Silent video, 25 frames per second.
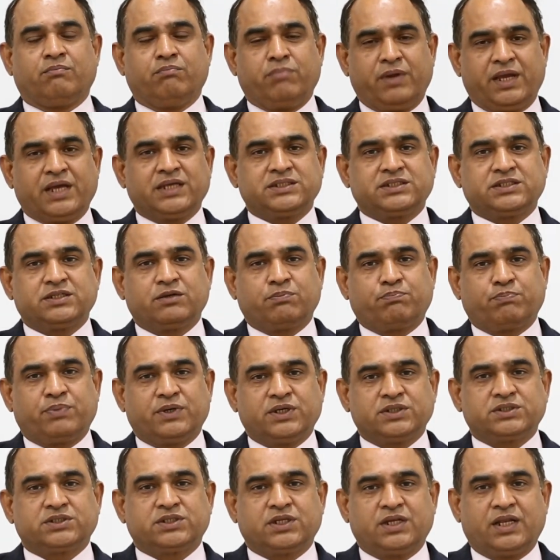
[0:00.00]
BSF
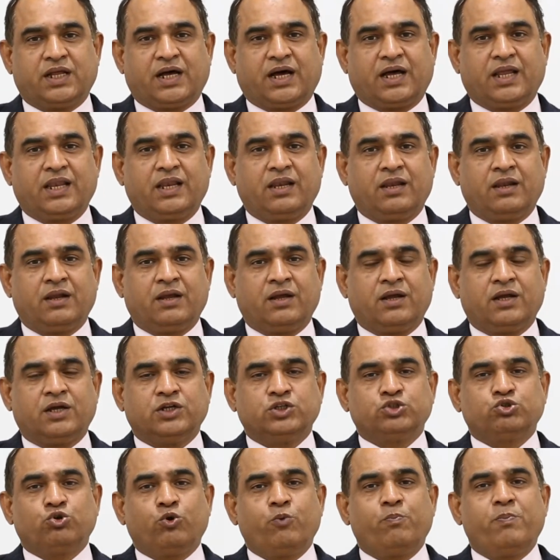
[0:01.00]
personnel
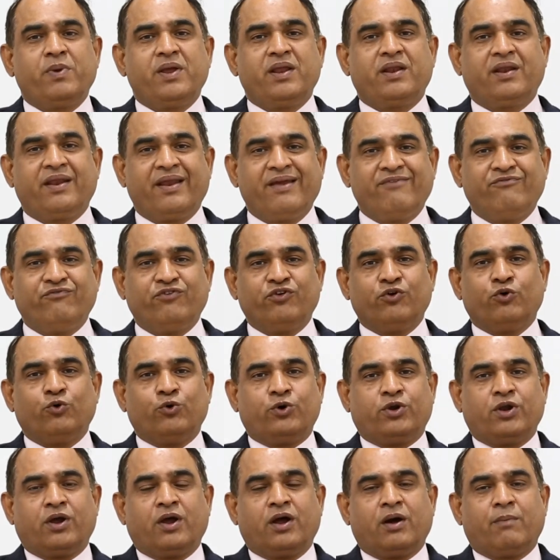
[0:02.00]
should be
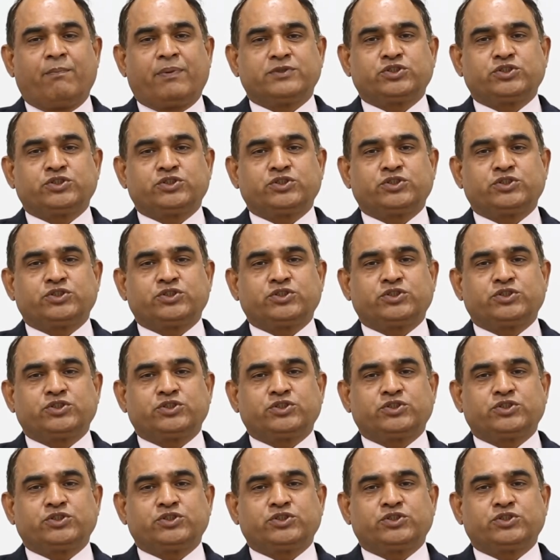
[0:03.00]
reviewed,